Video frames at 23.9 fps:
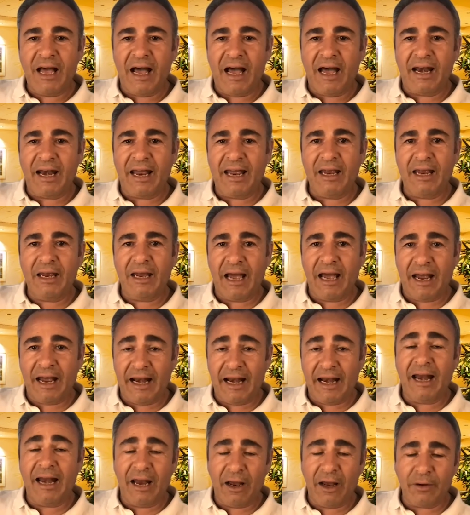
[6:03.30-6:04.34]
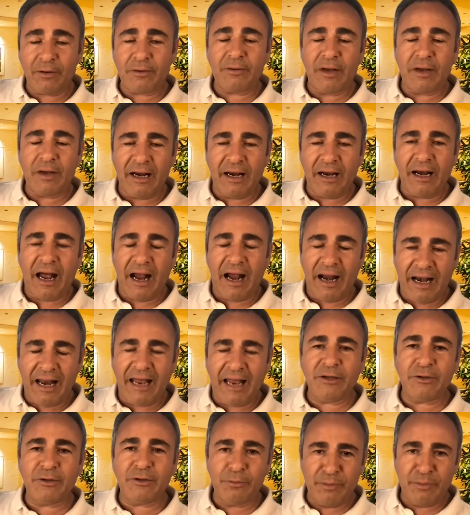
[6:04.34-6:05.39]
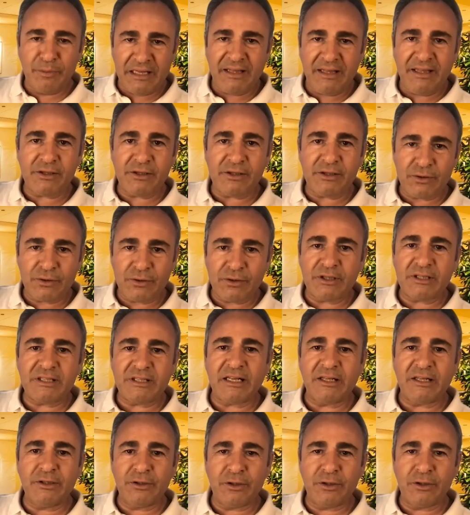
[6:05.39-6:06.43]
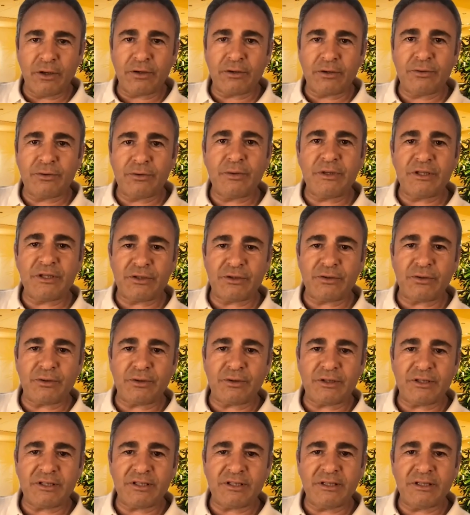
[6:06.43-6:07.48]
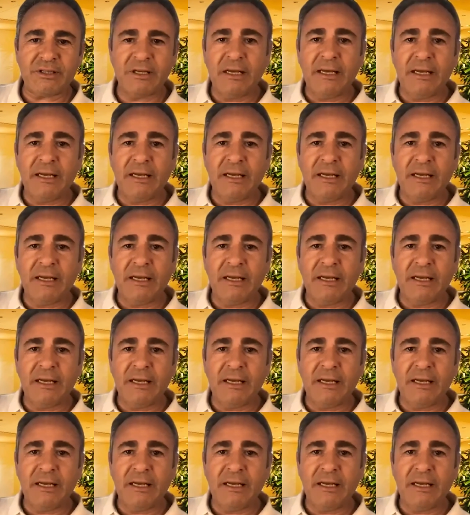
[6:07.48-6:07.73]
And I like to meet the source and talk to the source.